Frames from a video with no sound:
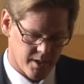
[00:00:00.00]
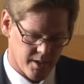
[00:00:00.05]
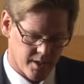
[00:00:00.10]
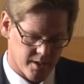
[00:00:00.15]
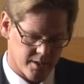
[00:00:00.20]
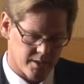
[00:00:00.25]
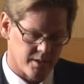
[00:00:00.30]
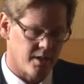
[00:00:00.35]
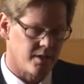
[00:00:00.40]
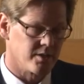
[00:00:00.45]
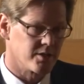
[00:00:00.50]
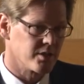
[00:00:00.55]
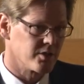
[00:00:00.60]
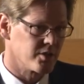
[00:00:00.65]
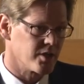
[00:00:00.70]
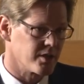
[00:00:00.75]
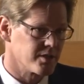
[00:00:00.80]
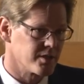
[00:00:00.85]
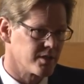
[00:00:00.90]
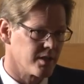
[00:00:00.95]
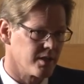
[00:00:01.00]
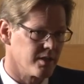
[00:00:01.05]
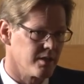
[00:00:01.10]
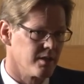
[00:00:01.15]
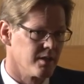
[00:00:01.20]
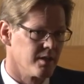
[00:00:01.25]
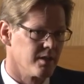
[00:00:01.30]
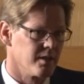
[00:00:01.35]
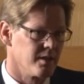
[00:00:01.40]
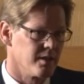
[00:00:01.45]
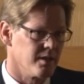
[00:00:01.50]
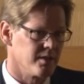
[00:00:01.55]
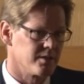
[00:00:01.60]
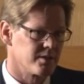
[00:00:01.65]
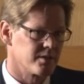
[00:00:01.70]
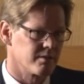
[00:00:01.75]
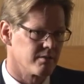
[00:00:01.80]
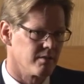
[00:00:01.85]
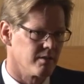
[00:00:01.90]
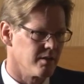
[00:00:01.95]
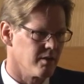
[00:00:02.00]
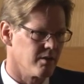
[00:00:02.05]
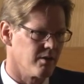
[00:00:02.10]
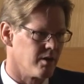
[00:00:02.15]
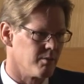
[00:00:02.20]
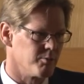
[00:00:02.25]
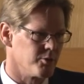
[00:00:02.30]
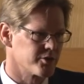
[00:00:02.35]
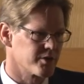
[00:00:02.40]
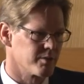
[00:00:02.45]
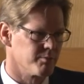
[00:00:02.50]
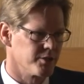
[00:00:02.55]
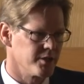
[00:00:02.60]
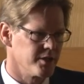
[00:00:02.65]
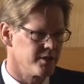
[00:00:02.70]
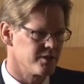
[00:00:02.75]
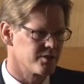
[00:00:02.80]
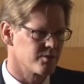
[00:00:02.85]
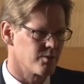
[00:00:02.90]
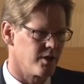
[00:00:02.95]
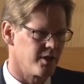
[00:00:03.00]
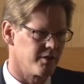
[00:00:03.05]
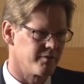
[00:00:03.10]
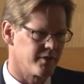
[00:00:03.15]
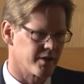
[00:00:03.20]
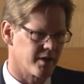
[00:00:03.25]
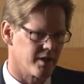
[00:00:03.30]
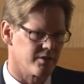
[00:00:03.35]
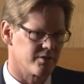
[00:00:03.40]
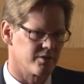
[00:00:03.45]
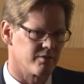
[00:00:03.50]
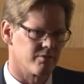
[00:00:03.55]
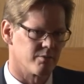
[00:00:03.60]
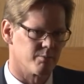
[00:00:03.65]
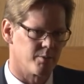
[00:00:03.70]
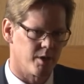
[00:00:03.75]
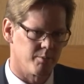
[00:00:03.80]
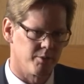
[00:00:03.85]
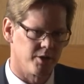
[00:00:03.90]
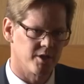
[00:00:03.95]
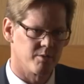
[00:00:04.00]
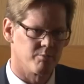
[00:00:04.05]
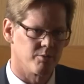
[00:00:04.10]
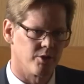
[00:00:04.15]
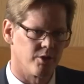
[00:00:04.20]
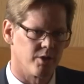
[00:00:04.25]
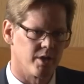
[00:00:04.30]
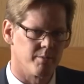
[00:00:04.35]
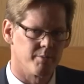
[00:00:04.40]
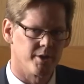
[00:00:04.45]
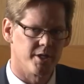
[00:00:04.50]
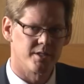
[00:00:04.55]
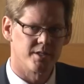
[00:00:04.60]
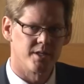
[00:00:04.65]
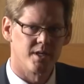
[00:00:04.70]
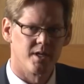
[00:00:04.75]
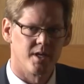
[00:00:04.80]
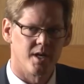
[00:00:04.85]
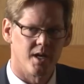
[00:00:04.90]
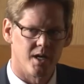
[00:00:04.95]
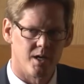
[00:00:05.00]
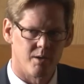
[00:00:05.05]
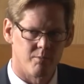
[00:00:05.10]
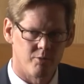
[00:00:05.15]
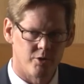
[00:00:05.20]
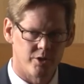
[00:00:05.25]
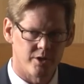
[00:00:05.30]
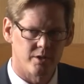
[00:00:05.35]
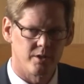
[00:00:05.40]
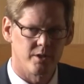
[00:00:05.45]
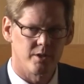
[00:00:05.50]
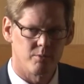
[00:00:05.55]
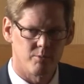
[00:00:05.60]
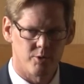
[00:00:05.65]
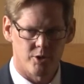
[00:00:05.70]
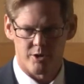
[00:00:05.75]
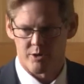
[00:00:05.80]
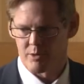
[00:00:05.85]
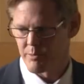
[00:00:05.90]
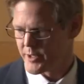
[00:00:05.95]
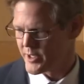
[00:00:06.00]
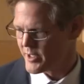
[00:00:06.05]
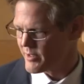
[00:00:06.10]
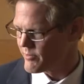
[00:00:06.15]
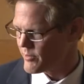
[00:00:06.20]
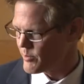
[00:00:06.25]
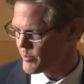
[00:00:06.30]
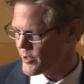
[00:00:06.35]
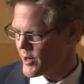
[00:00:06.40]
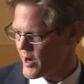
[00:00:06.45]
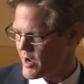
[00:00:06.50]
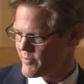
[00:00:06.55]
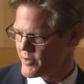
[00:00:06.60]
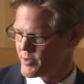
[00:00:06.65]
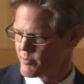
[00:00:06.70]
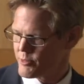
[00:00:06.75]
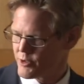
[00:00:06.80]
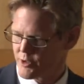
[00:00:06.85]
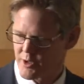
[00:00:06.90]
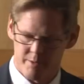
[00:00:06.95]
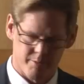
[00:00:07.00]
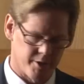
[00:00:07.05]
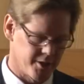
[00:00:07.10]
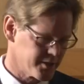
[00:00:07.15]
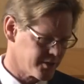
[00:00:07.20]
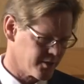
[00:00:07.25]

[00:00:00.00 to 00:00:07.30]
and, and, suggests that it's almost complete disqualification from public employment um, with a little more opening for private employment.